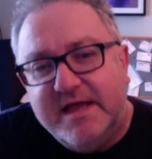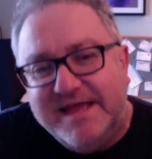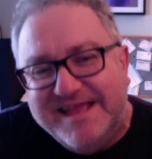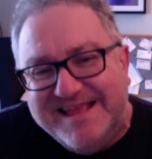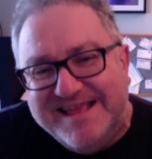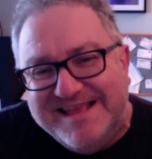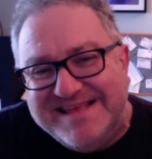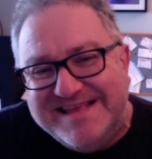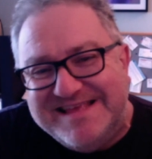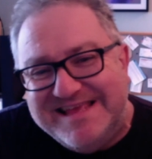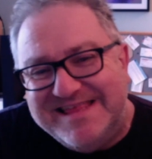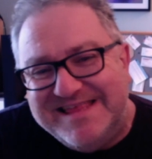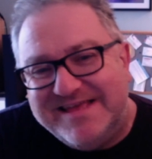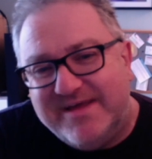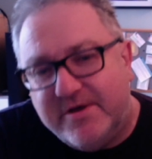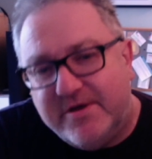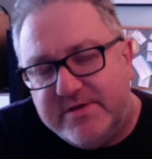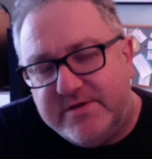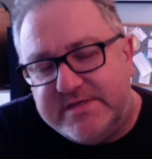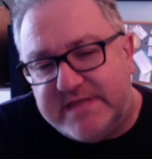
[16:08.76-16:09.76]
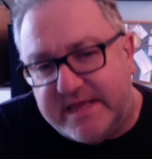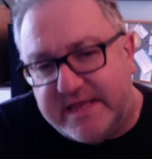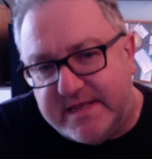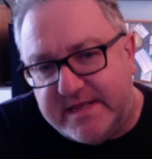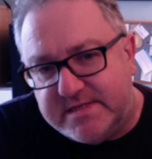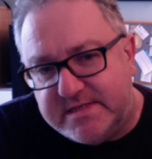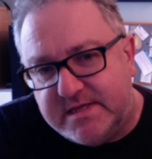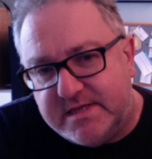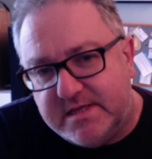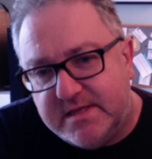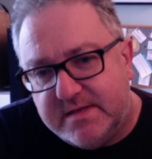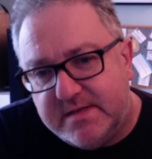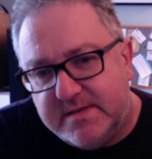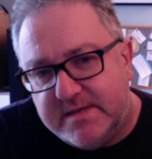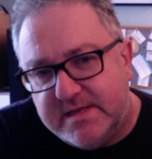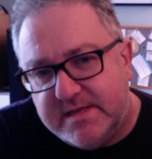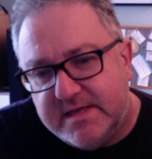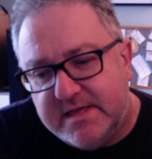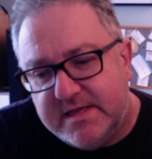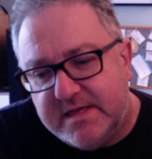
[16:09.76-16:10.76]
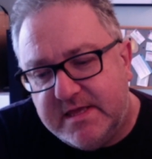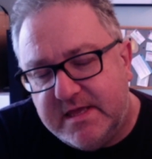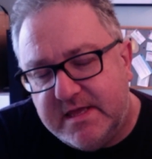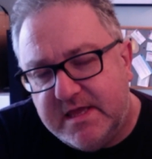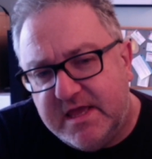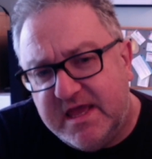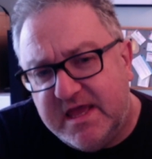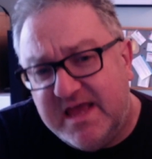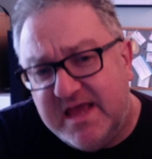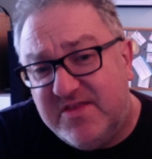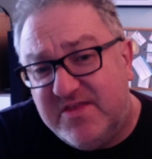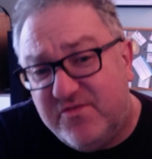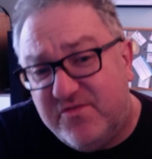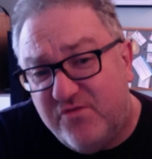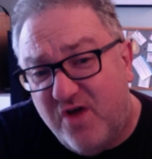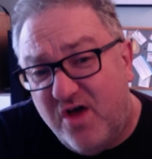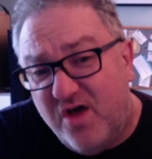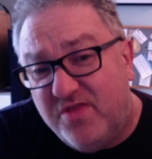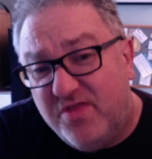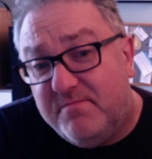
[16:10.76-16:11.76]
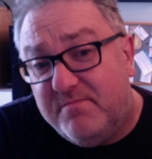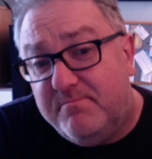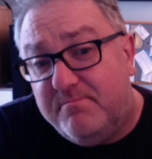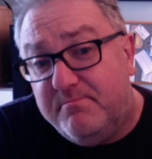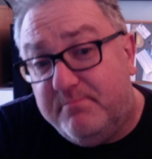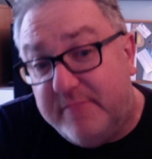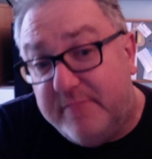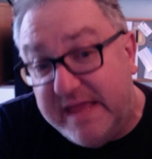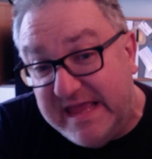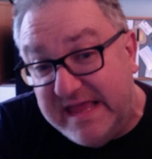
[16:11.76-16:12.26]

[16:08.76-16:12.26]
You see, the cost is, it's rather big.